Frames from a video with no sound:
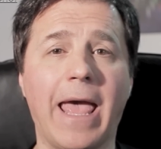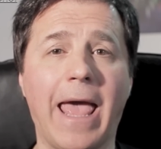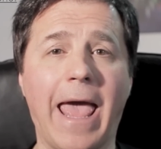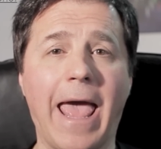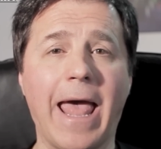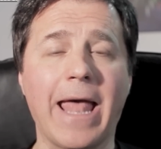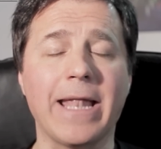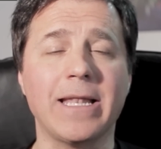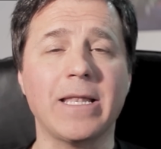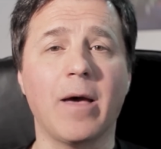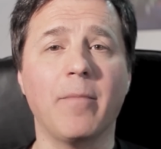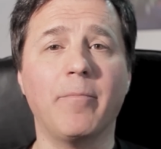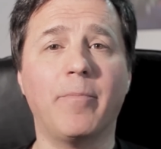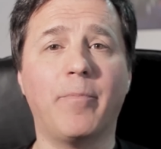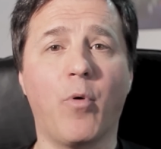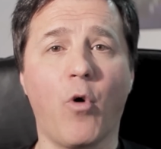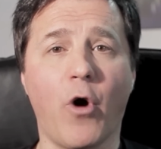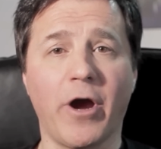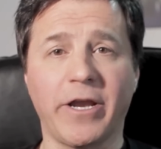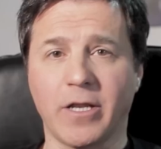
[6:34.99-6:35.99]
And
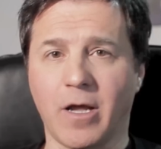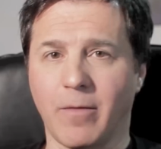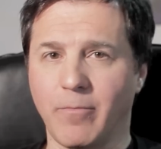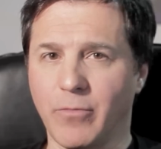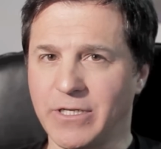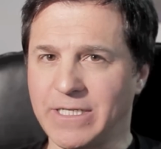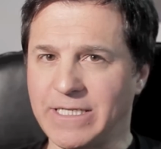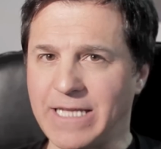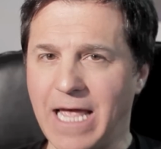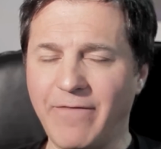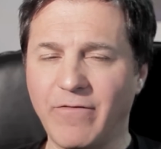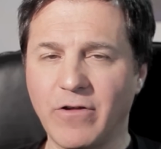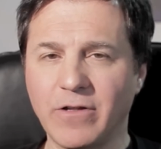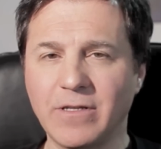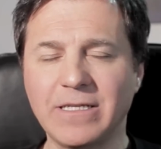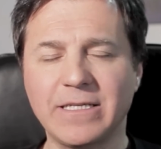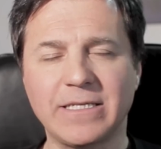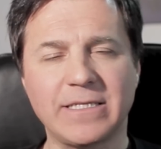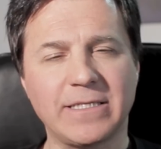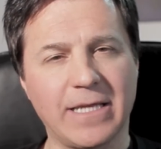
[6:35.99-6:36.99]
point number
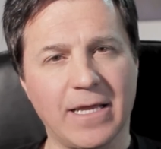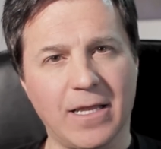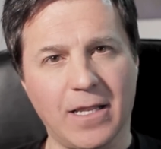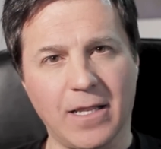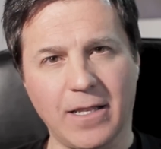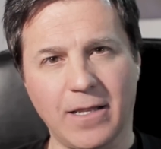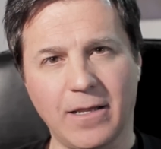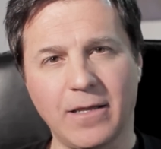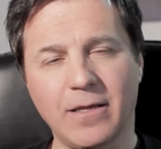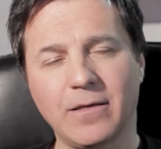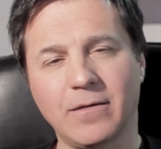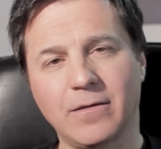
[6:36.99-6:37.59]
seven, still